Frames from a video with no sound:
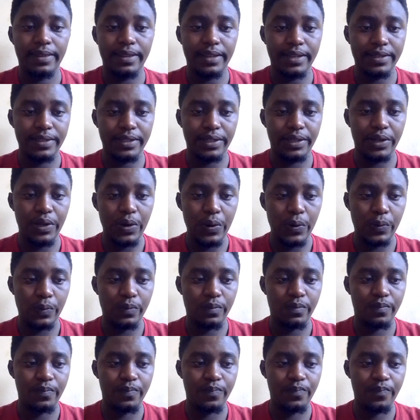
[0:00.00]
That's a no.
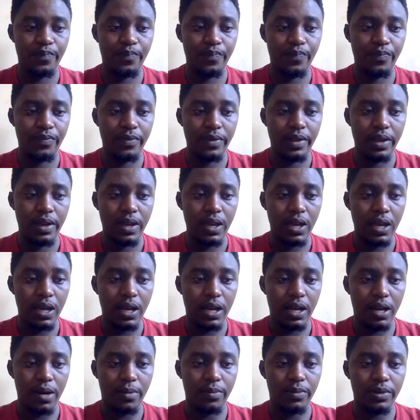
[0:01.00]

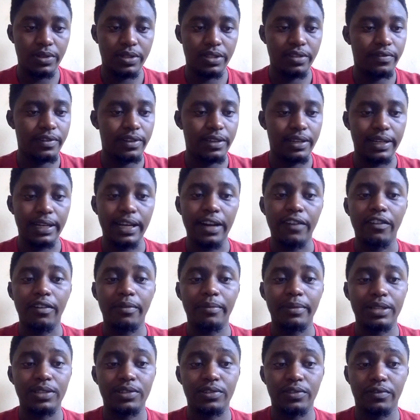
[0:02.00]
I'm not even a
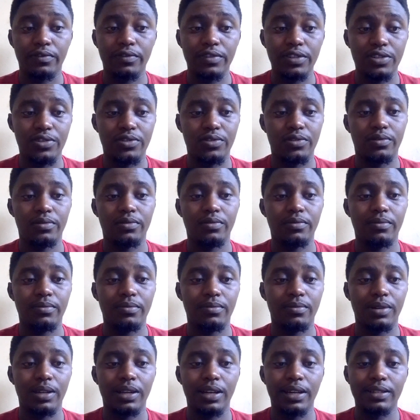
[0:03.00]
government official.
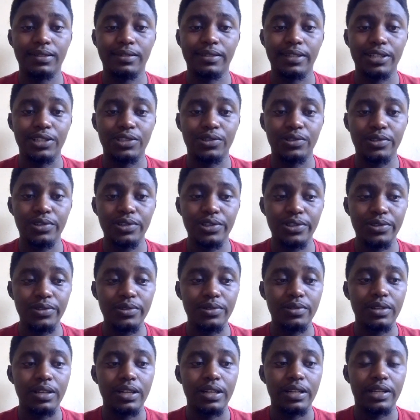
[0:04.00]
But as I told
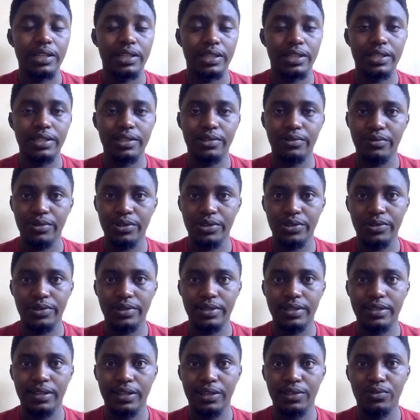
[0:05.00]
you, these
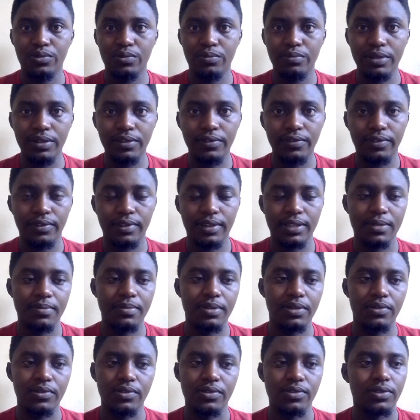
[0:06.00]
questions are too big for us
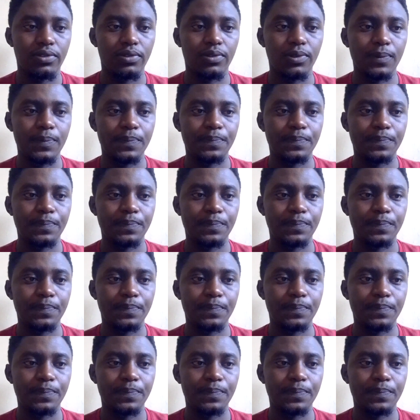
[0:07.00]
because